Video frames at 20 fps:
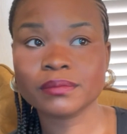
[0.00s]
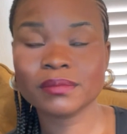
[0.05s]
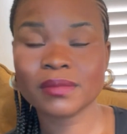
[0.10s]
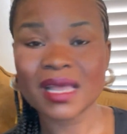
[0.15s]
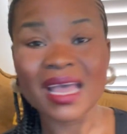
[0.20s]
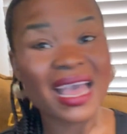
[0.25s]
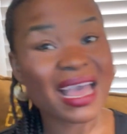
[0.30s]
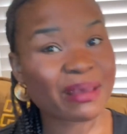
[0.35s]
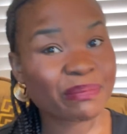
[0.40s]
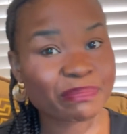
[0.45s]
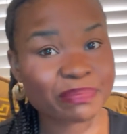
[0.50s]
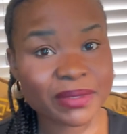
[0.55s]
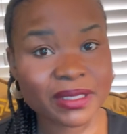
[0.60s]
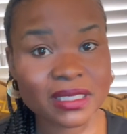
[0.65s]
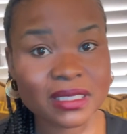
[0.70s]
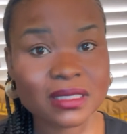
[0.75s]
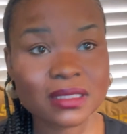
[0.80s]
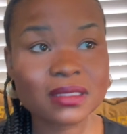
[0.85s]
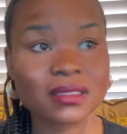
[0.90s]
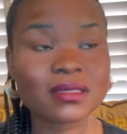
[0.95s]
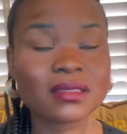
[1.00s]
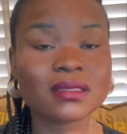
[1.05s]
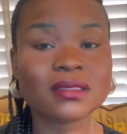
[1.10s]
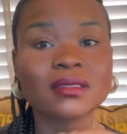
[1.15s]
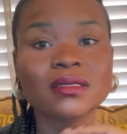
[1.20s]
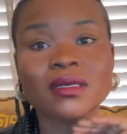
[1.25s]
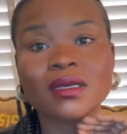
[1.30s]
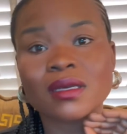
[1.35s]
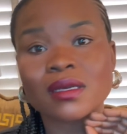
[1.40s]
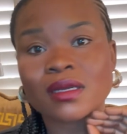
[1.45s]
Air Peace.
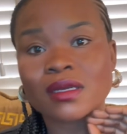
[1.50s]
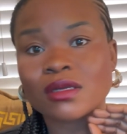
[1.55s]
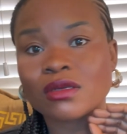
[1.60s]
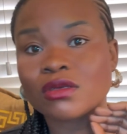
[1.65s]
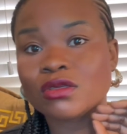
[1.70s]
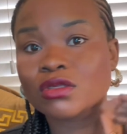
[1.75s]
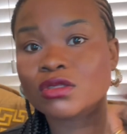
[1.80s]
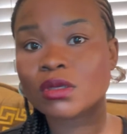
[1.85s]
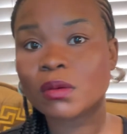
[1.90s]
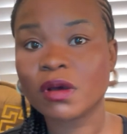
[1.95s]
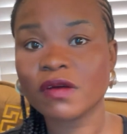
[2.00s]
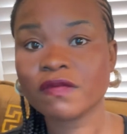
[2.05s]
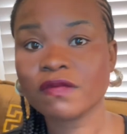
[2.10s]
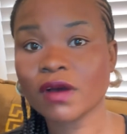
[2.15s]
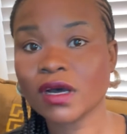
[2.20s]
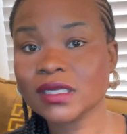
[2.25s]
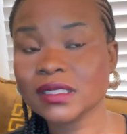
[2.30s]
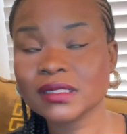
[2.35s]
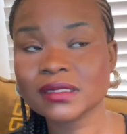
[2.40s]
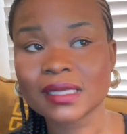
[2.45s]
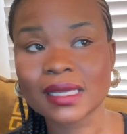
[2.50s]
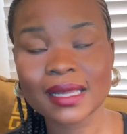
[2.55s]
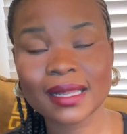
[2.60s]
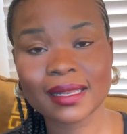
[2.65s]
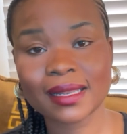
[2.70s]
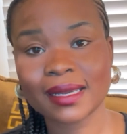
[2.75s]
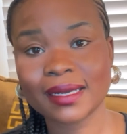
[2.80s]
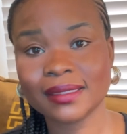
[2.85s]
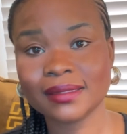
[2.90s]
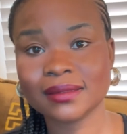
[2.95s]
Some of all these
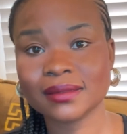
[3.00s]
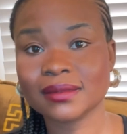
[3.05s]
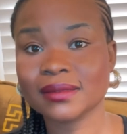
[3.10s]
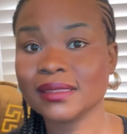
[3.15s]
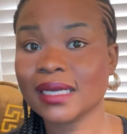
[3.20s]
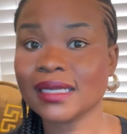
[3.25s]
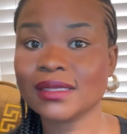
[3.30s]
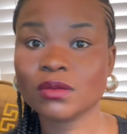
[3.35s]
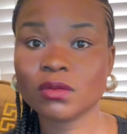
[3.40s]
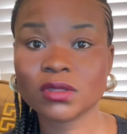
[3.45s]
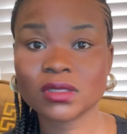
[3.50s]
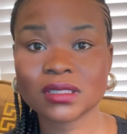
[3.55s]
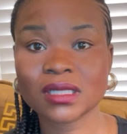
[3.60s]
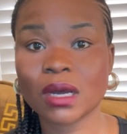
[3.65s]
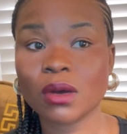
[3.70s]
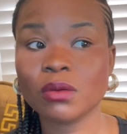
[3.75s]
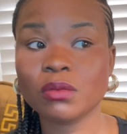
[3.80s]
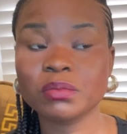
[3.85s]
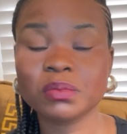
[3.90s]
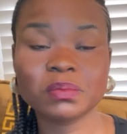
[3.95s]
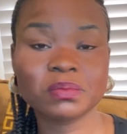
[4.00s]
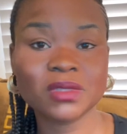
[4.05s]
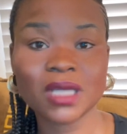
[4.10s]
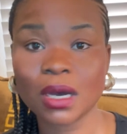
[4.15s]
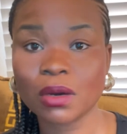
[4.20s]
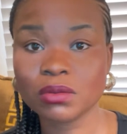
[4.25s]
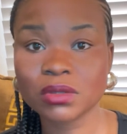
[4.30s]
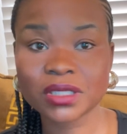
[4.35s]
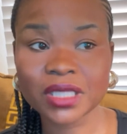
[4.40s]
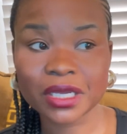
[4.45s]
airlines, they are the ones that
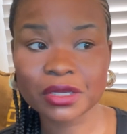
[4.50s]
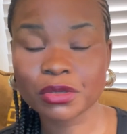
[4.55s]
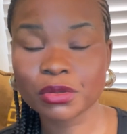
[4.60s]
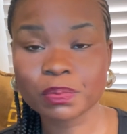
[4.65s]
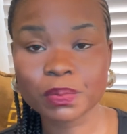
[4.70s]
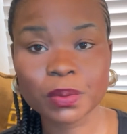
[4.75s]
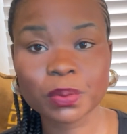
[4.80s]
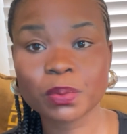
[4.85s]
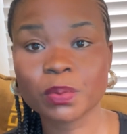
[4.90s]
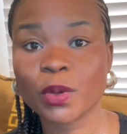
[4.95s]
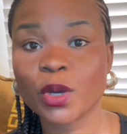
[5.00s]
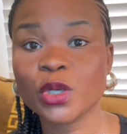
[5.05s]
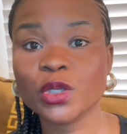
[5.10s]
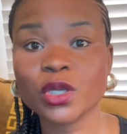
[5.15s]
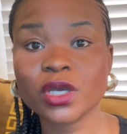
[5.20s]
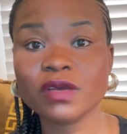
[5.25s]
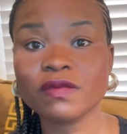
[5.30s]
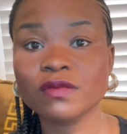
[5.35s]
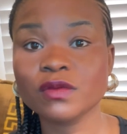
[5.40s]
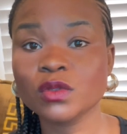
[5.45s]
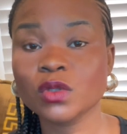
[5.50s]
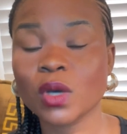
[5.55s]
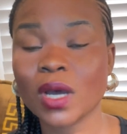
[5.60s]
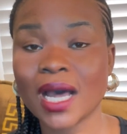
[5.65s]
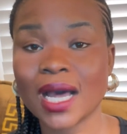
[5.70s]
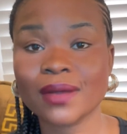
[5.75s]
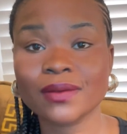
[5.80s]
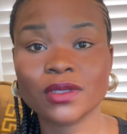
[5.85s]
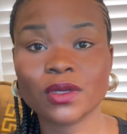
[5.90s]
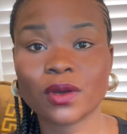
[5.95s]
will take you people, but you don't even know
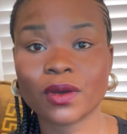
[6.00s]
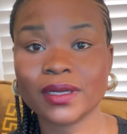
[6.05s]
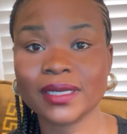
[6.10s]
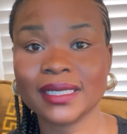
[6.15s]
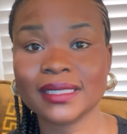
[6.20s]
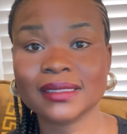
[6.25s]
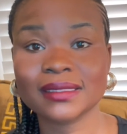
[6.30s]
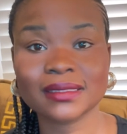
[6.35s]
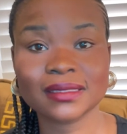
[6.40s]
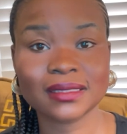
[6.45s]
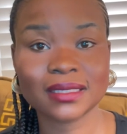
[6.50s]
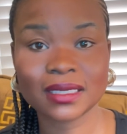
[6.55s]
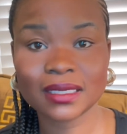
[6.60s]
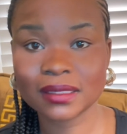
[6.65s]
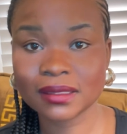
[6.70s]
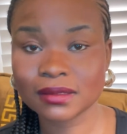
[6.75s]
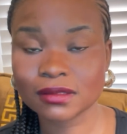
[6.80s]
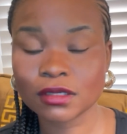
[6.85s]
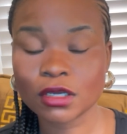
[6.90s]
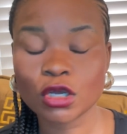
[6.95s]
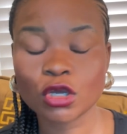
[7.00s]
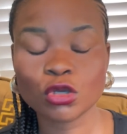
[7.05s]
how the connecting is.